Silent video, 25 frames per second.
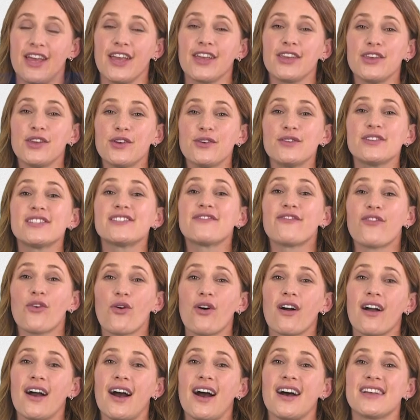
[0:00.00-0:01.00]
Use
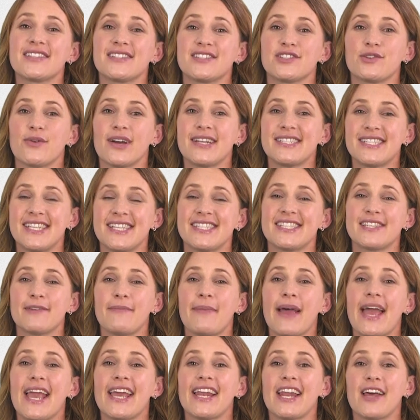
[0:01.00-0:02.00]
forecasts to
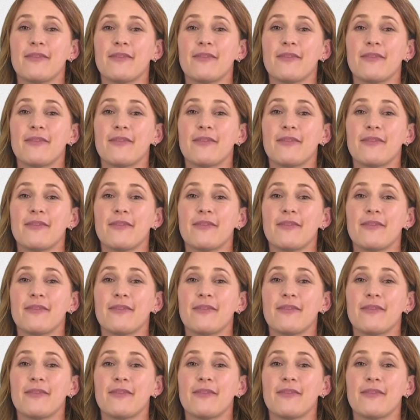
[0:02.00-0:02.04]
anticipate